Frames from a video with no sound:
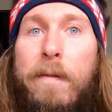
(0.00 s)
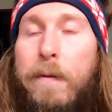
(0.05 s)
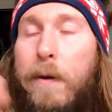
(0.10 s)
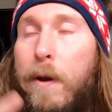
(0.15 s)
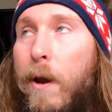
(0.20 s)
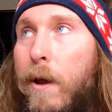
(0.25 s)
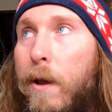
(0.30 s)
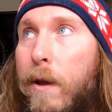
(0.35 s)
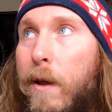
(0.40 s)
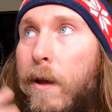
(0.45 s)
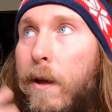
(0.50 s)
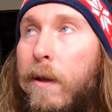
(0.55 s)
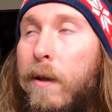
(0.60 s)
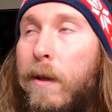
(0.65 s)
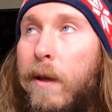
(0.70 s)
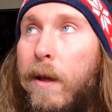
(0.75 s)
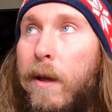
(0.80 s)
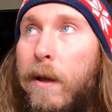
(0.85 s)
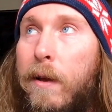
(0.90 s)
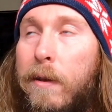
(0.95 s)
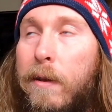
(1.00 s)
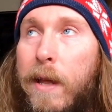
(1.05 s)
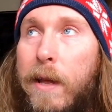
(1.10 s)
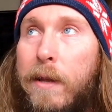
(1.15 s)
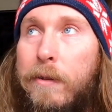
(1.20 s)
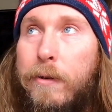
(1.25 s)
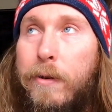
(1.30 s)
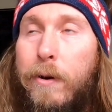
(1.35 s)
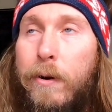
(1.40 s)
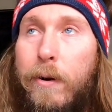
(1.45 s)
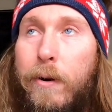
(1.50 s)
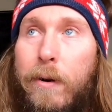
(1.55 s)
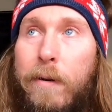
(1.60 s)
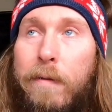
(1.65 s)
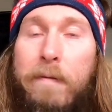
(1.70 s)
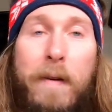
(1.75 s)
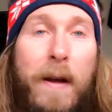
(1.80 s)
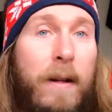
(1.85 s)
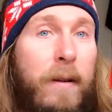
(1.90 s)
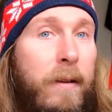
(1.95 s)
Freya uh, lends her
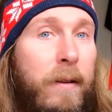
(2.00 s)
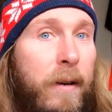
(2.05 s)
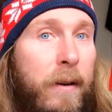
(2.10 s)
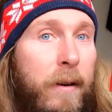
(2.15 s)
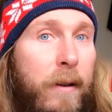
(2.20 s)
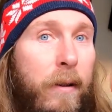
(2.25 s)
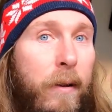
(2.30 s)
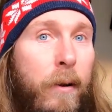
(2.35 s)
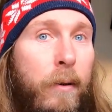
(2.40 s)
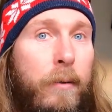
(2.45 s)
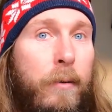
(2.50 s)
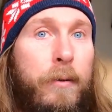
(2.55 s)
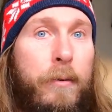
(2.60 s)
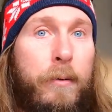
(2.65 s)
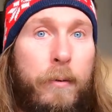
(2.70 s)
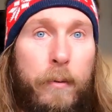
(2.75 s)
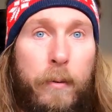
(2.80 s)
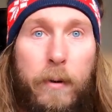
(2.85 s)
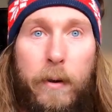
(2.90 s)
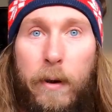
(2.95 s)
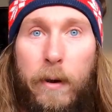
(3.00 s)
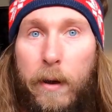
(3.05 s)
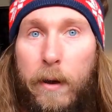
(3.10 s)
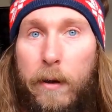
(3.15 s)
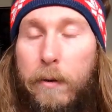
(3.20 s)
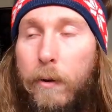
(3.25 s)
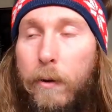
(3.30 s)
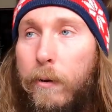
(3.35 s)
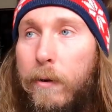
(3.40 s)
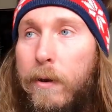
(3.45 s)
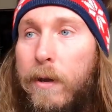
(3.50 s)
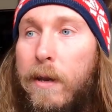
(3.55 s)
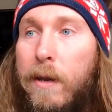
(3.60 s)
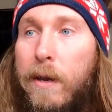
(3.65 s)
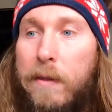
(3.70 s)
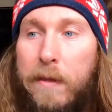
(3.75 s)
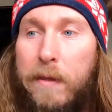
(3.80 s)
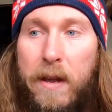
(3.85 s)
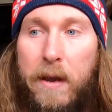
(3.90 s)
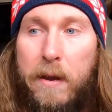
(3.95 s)
falcon cloak to uh, Loki,
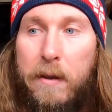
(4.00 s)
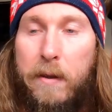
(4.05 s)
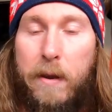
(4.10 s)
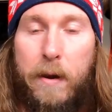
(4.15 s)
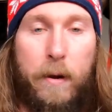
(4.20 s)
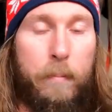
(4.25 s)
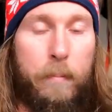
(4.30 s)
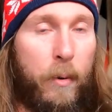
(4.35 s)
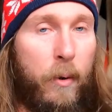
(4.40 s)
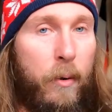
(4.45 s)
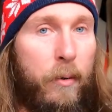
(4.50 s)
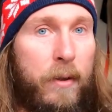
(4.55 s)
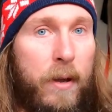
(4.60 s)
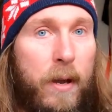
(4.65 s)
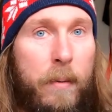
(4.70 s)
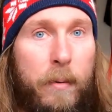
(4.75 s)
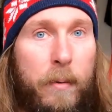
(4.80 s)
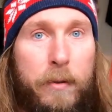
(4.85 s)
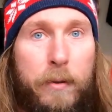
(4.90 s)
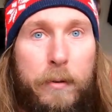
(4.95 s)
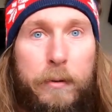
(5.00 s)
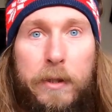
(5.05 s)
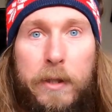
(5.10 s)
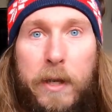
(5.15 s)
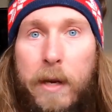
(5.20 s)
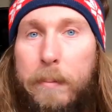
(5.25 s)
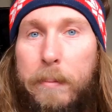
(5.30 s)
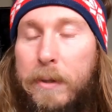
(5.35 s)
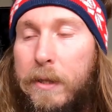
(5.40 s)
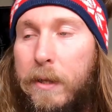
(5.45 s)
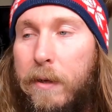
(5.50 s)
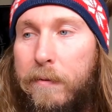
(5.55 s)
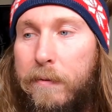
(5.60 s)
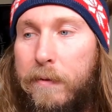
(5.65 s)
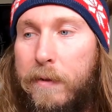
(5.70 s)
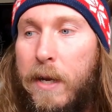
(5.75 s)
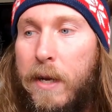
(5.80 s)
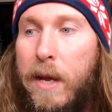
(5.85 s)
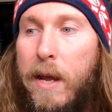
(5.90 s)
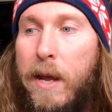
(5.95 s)
and they, they are both able to
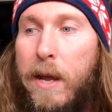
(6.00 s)
shapeshift